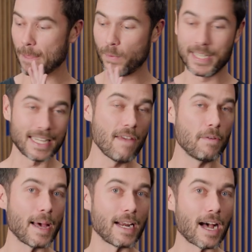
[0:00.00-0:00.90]
We save
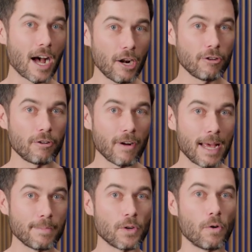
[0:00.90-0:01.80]
about 100
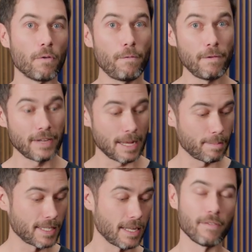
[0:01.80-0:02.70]
grams or
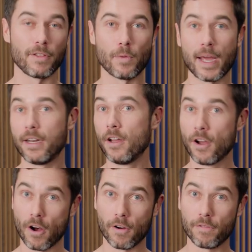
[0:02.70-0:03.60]
15% of the weight
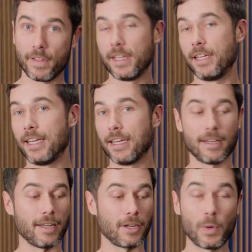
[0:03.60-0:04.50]
of the
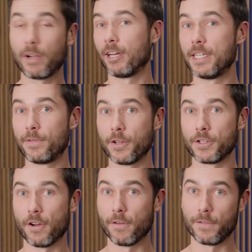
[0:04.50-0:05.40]
quick release
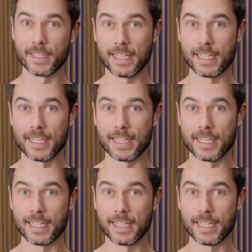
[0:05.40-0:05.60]
version of the